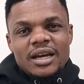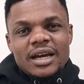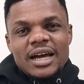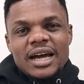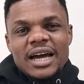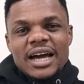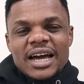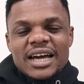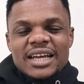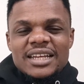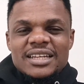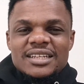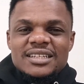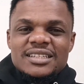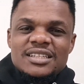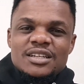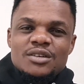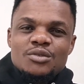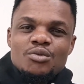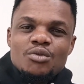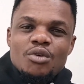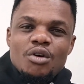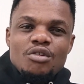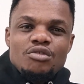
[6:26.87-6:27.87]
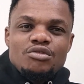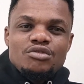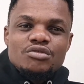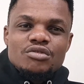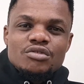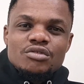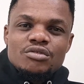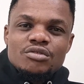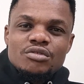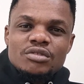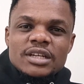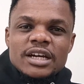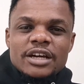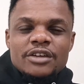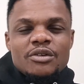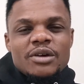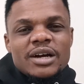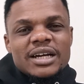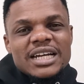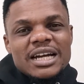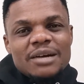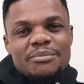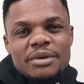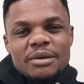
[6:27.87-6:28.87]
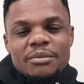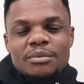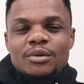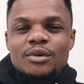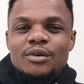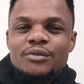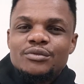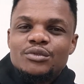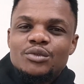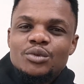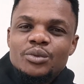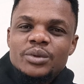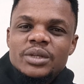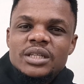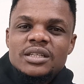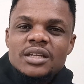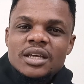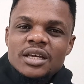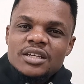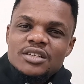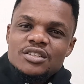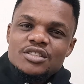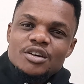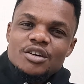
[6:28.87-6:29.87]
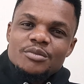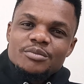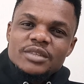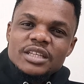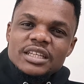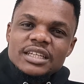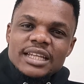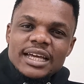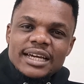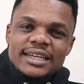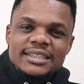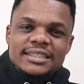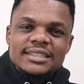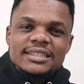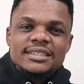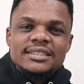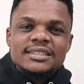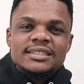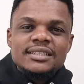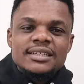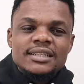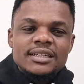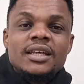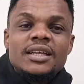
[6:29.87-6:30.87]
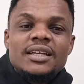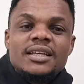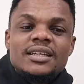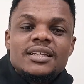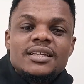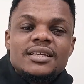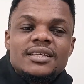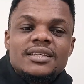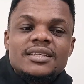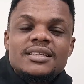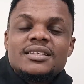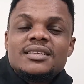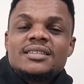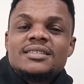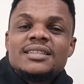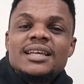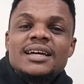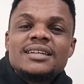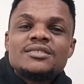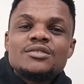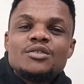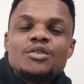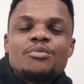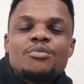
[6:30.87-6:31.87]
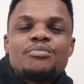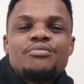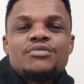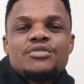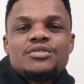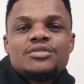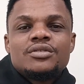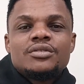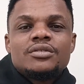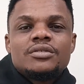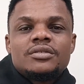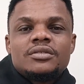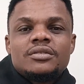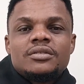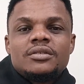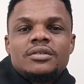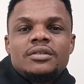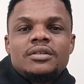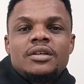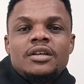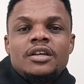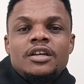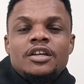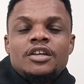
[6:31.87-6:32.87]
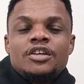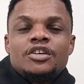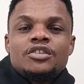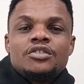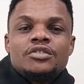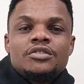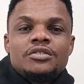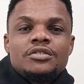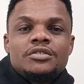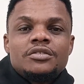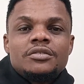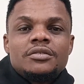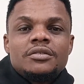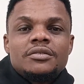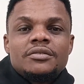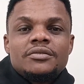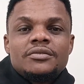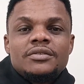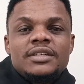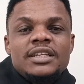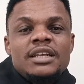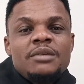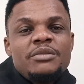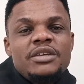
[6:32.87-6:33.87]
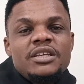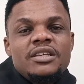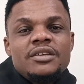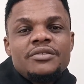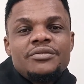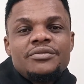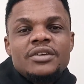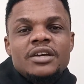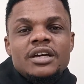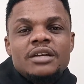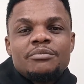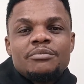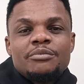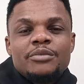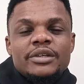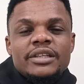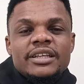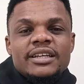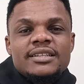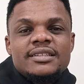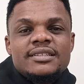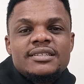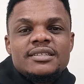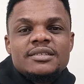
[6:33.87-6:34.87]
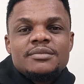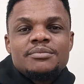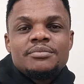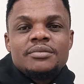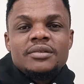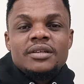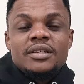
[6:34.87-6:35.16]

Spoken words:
and they will also know that you are capable of doing something like this. Start open source. Let me give you an important tip.